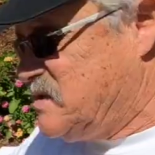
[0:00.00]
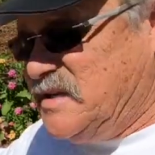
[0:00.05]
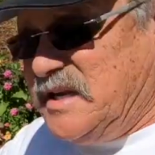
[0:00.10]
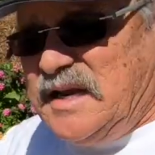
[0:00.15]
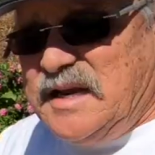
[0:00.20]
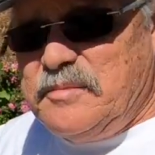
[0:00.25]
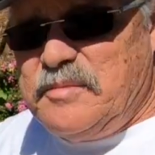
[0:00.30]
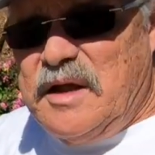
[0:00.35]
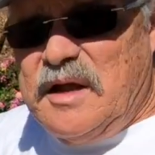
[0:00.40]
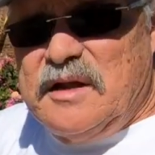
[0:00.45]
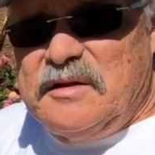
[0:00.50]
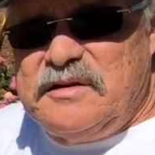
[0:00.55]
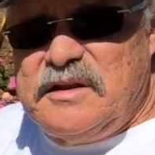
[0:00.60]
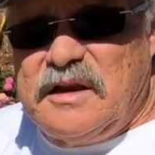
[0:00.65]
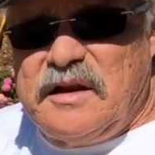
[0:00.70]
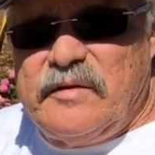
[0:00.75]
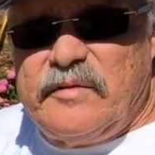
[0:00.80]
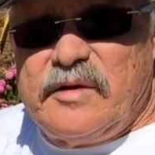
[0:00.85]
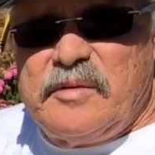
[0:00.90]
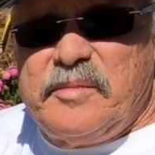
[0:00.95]
team
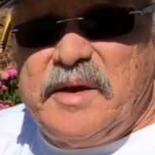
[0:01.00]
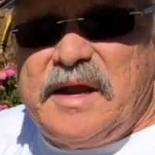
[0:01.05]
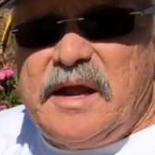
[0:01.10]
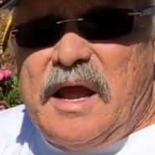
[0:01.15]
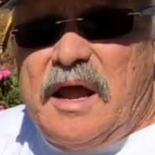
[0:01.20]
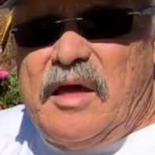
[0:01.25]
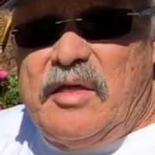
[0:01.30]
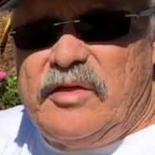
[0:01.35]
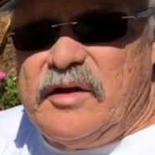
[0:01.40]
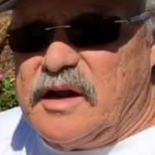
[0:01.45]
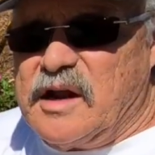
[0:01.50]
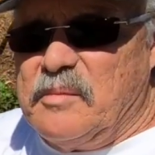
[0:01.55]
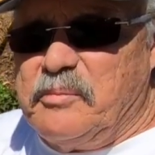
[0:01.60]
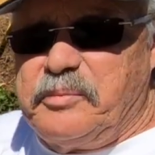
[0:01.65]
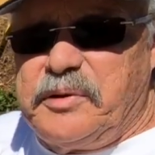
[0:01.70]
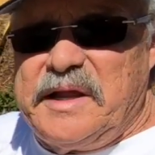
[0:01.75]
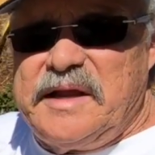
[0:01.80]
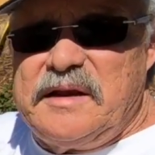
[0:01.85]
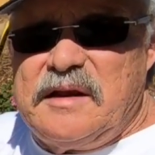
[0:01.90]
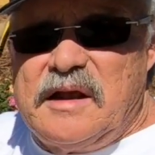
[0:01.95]
delivered me the
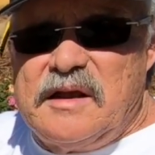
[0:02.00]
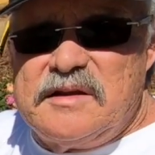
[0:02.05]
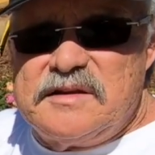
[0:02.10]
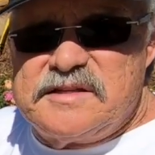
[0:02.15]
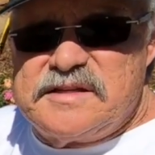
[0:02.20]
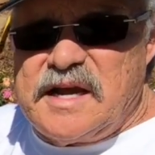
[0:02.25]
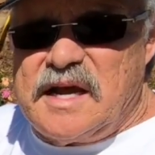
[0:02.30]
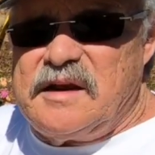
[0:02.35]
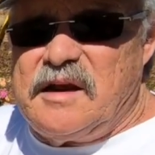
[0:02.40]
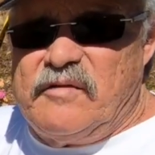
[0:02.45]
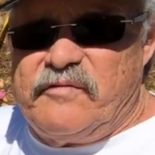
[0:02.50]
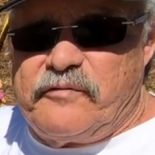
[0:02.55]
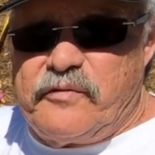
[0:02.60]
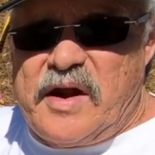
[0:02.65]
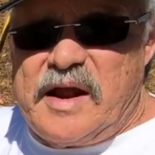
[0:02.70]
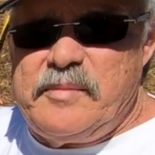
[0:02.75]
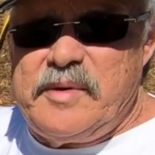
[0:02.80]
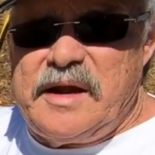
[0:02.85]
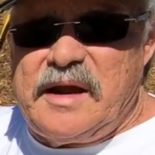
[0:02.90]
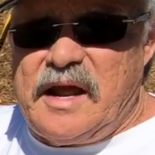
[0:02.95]
complete set of
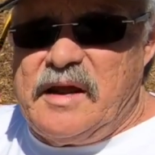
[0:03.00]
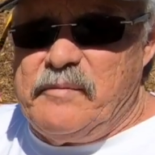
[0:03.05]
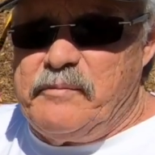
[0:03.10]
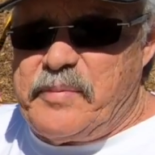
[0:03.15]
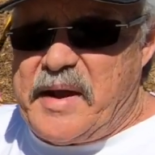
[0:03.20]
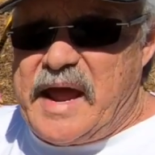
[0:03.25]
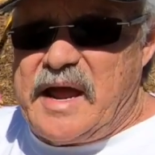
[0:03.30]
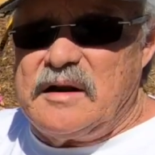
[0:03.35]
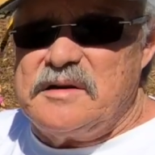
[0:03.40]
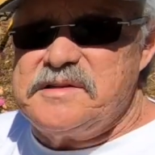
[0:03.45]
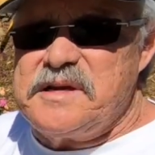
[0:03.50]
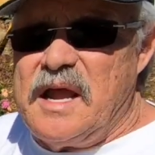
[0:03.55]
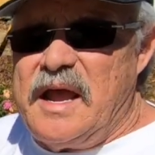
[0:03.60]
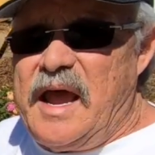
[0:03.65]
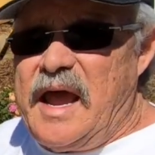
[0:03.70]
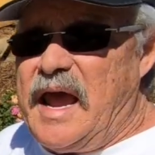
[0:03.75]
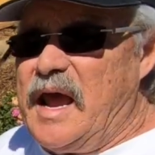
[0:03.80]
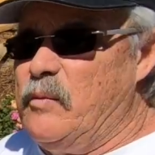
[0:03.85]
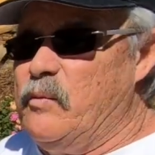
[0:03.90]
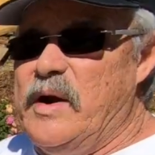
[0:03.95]
framing and panels,
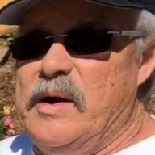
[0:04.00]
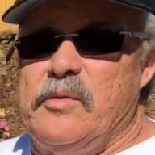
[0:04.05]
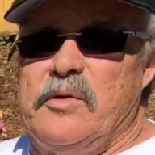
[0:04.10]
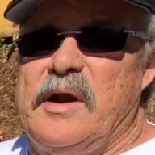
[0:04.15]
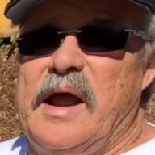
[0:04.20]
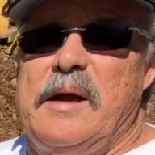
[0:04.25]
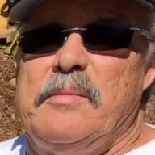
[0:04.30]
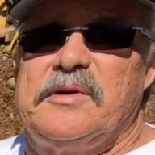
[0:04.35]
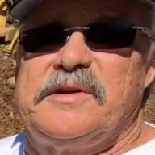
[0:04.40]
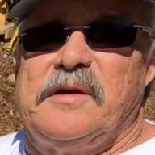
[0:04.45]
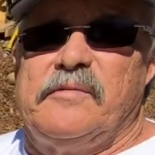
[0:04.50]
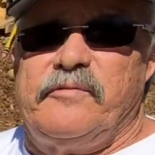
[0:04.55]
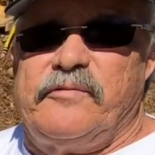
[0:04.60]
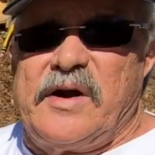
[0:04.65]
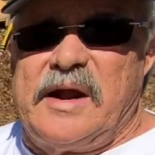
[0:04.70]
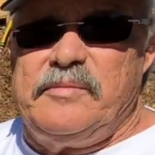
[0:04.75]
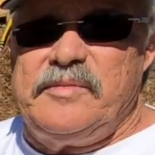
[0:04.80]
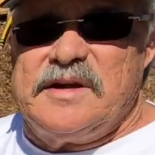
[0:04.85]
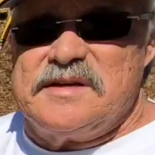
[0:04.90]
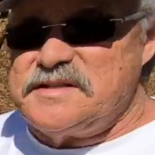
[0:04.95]
and we were able to
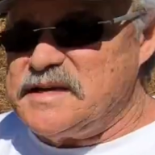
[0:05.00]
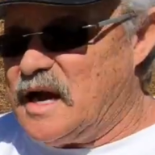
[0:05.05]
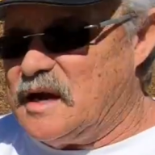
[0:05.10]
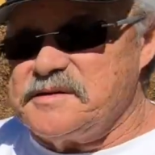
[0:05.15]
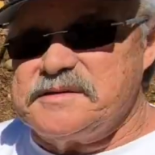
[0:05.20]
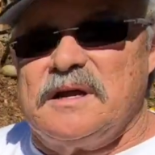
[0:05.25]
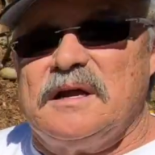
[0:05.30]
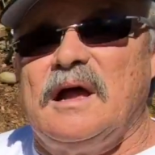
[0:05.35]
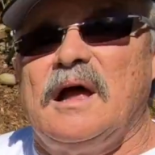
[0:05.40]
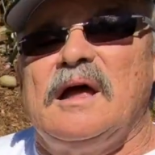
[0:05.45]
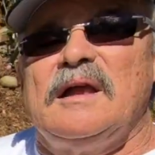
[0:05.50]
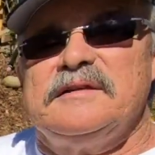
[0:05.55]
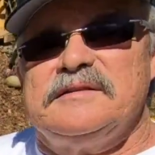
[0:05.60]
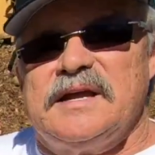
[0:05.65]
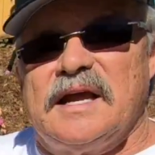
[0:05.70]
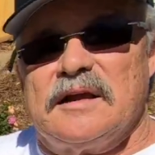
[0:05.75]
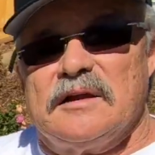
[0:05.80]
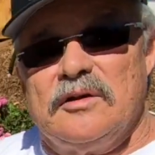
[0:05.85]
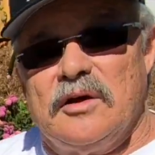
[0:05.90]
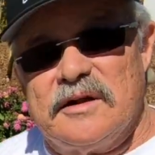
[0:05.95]
frame this house.
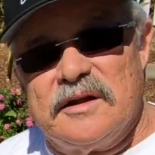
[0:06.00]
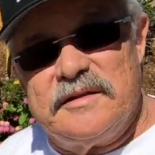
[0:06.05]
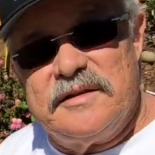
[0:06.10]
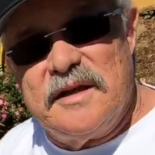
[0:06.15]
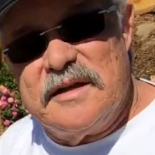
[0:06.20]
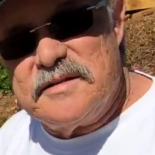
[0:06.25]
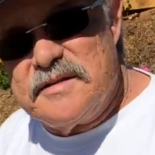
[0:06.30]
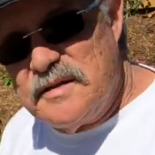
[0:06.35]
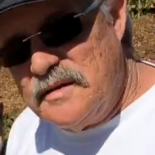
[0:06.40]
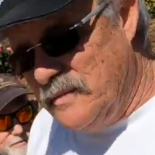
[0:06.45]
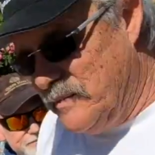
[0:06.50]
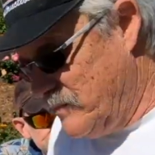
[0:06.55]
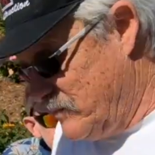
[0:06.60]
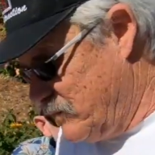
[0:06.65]
Take a look at this.